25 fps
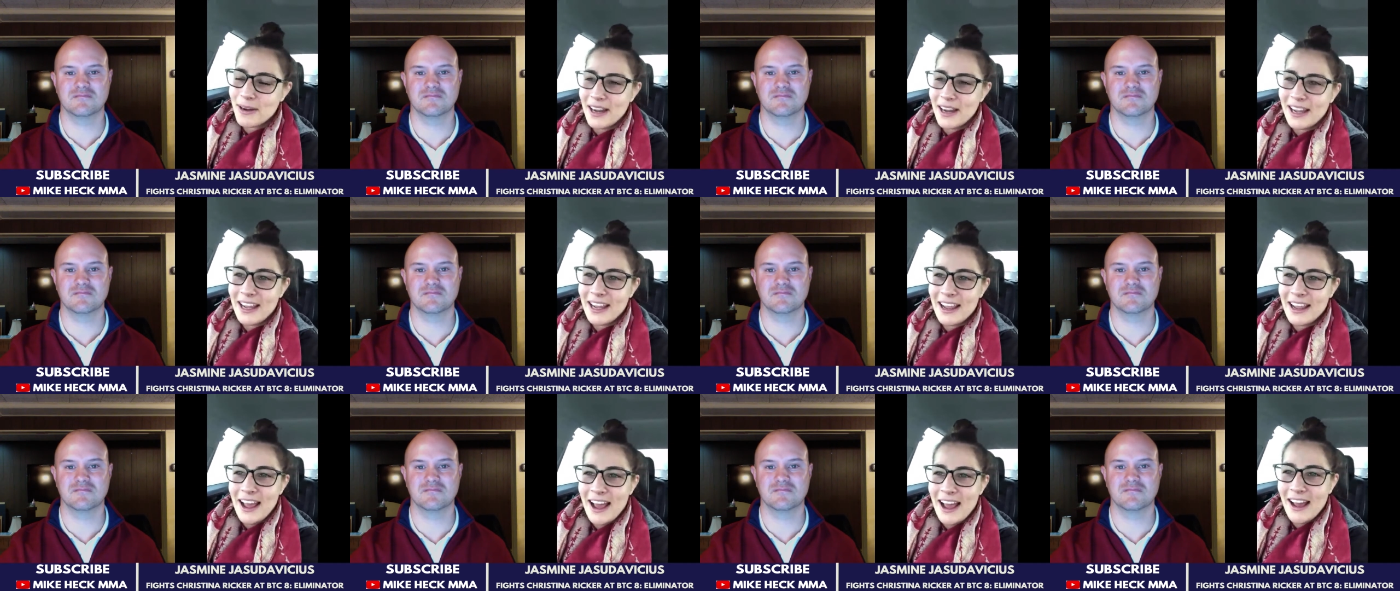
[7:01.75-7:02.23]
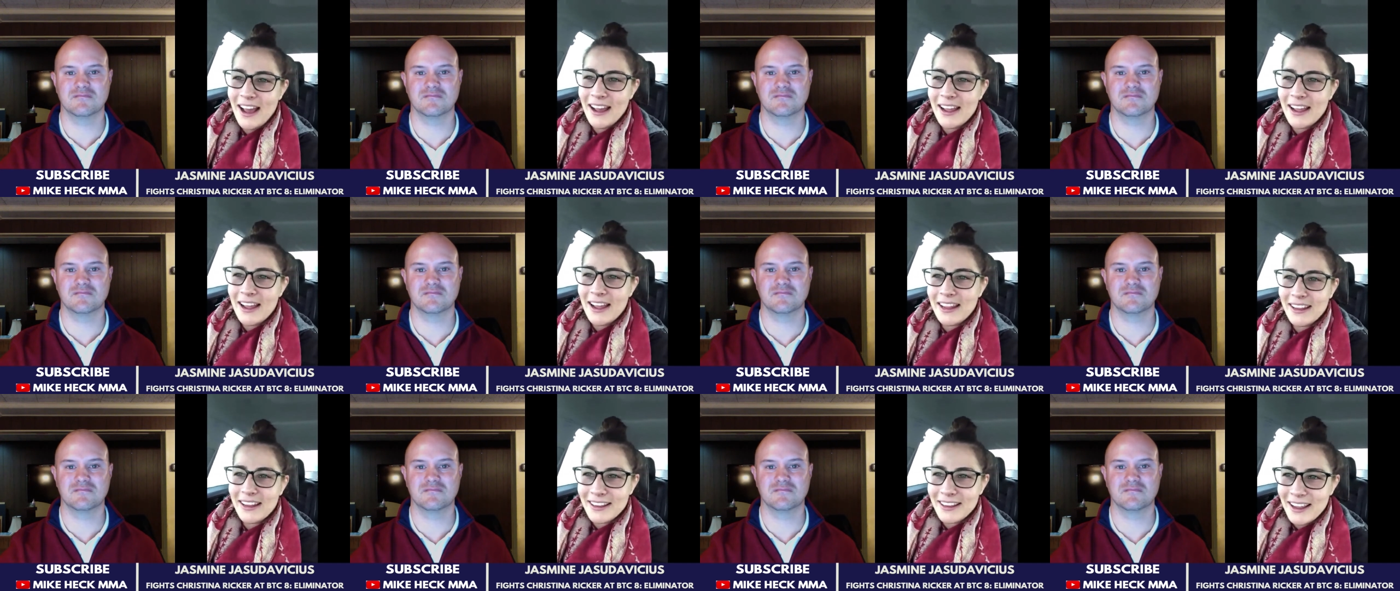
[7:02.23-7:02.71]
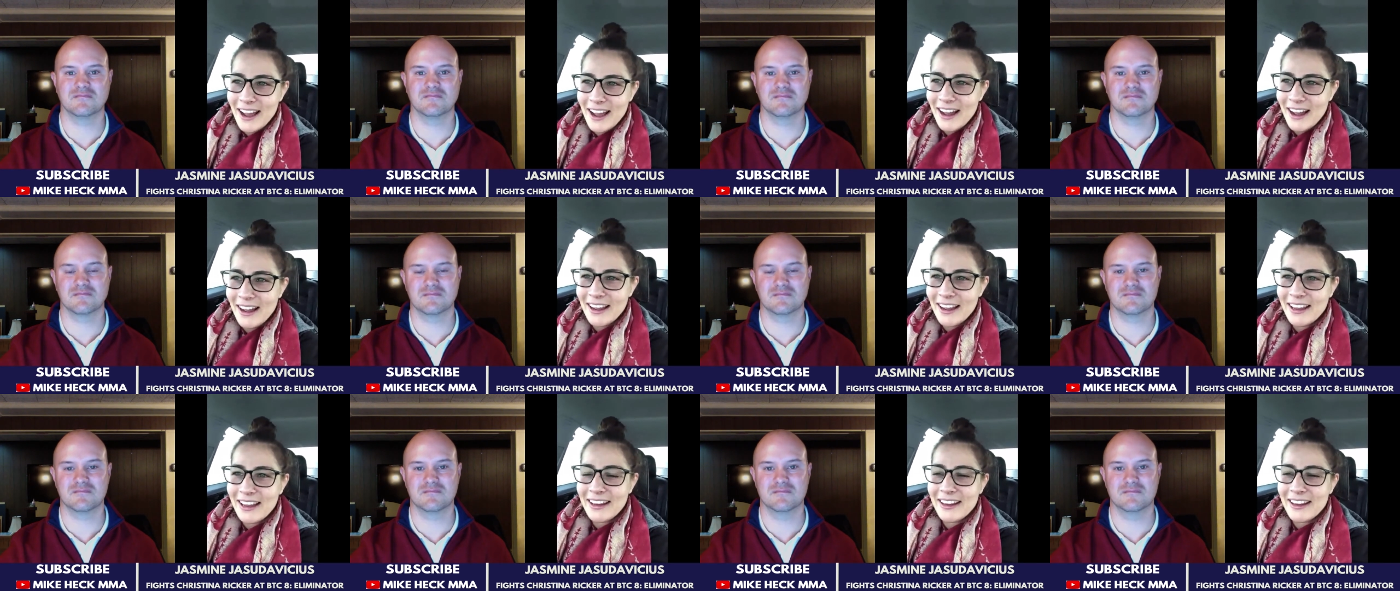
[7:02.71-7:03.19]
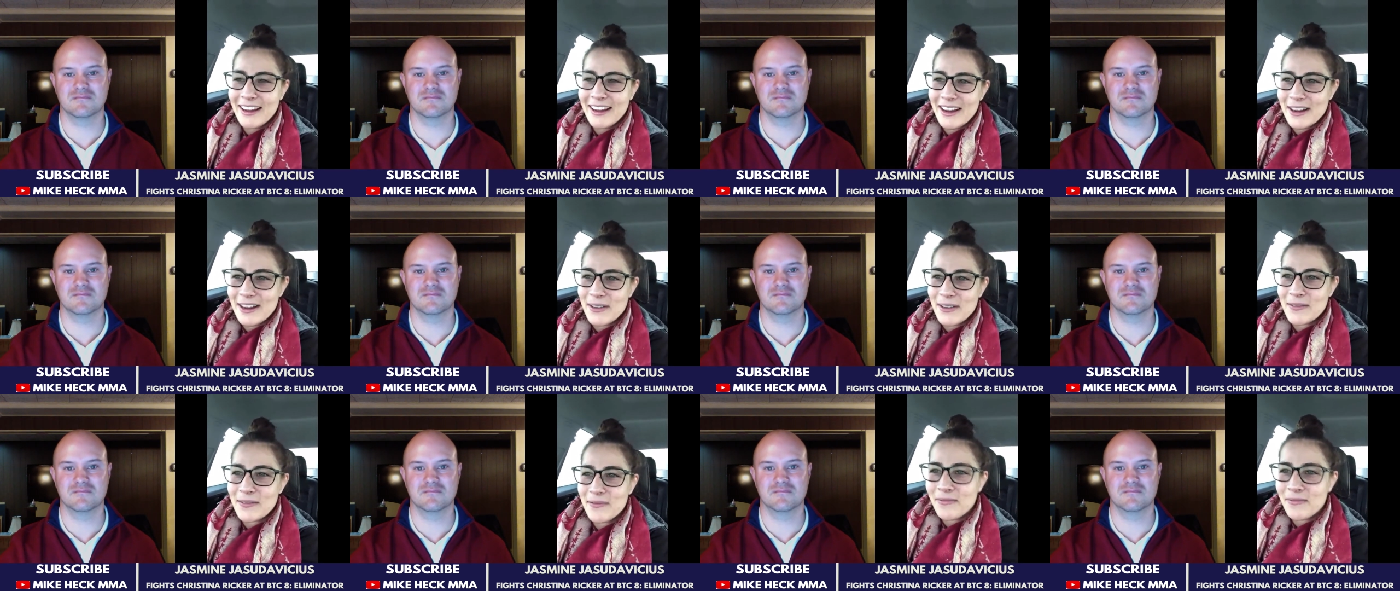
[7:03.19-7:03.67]
Speaker 1: but I I
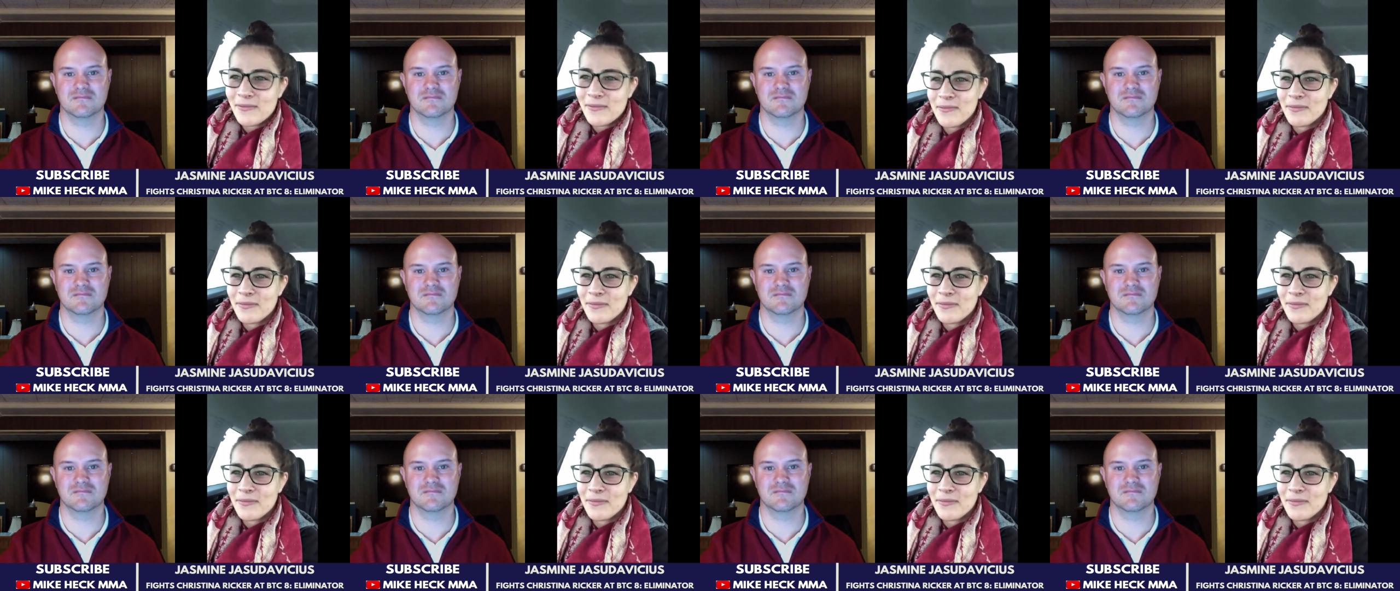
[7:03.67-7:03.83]
um,